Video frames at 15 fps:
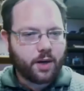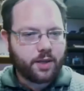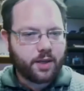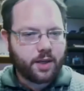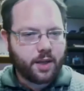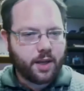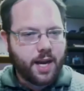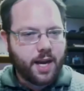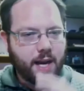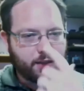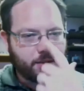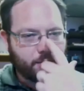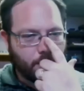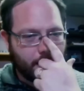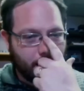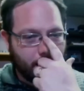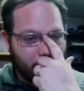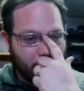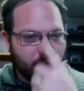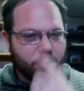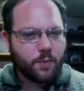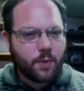on to the next one.
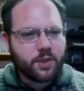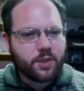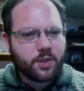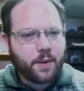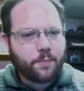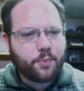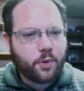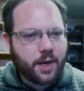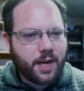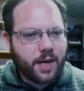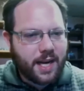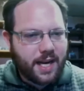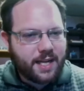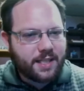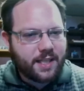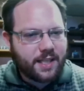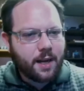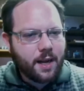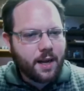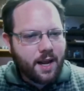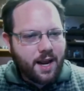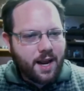This one should be pretty
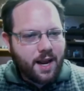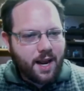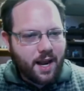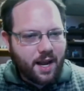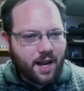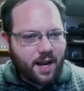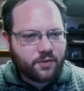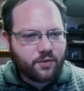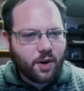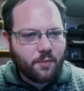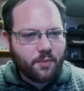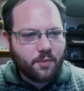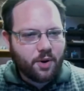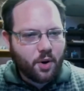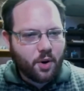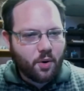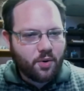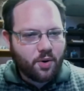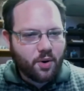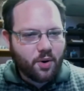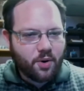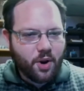easy. It's from
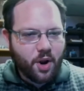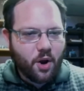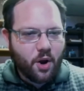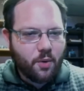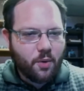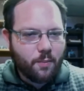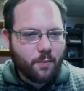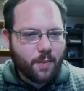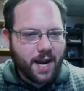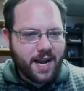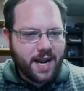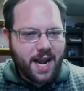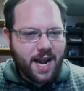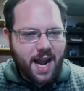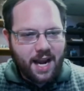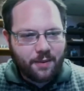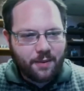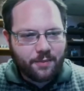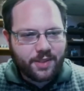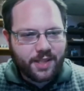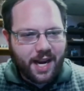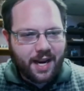Yo-Yo-Yo, my
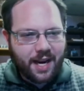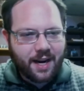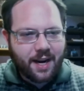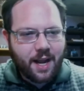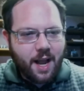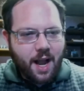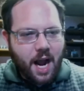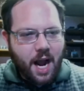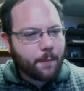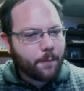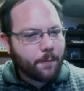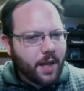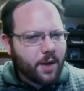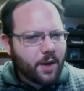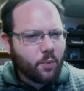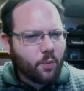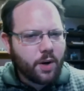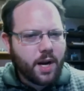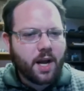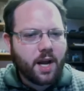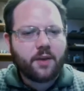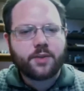name, saying, I play Wood
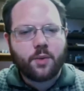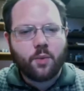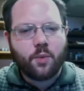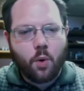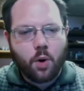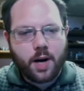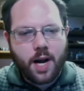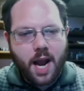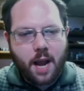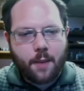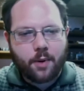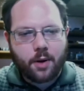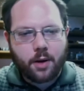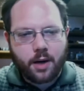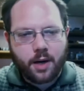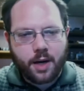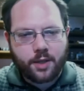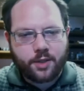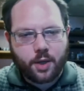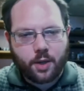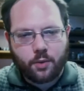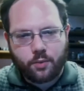Elves and Warhammer, and
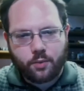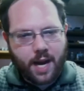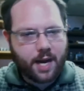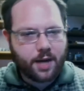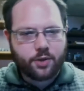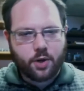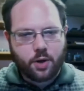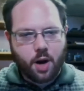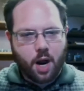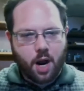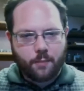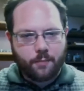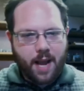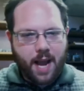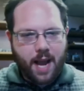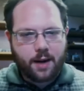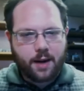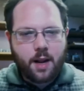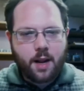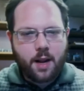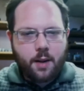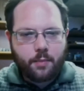it's a ranged combat,
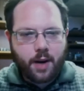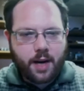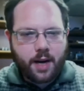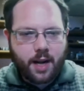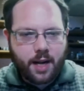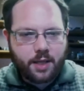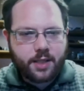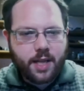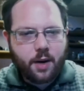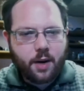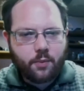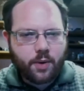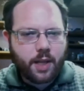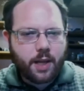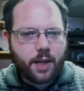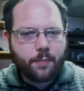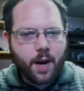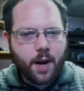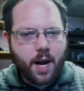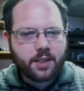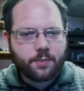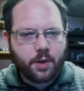but is that really
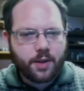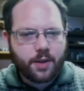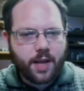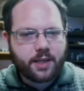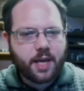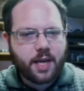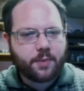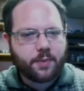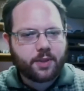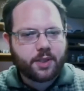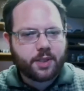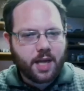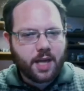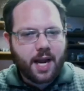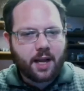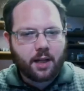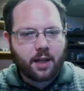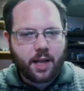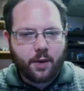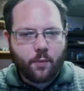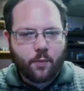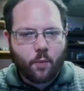possible, that type of style
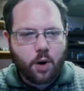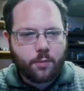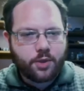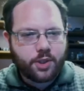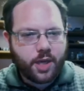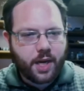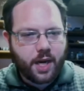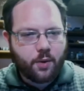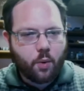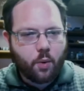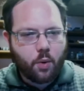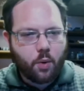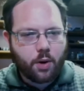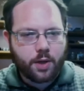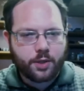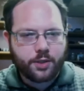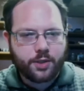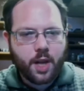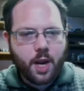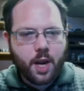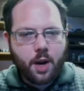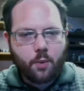in War Machine Hordes,
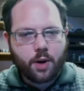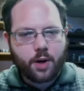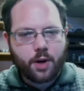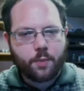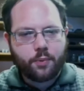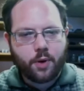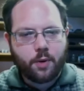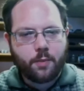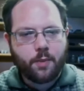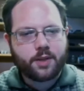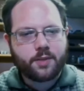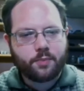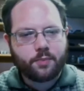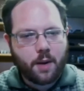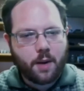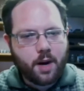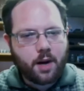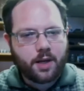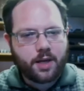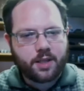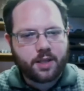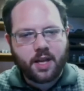where you pretty much
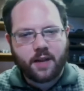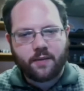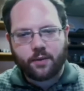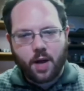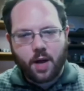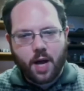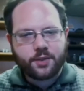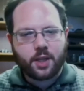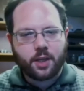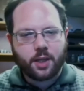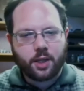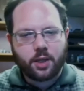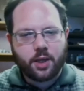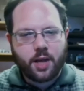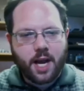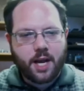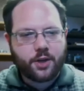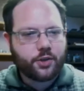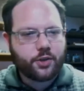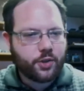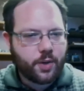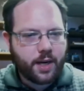primarily just have lots of little guys
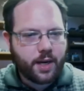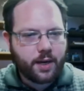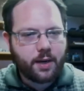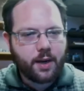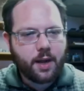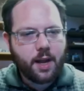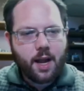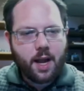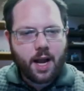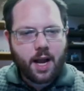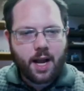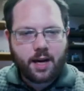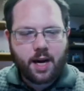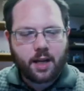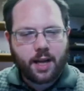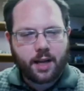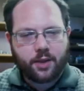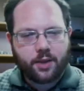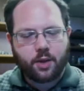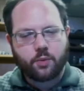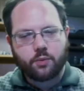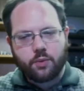shooting, kind of
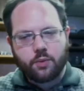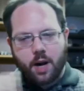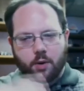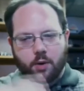like the run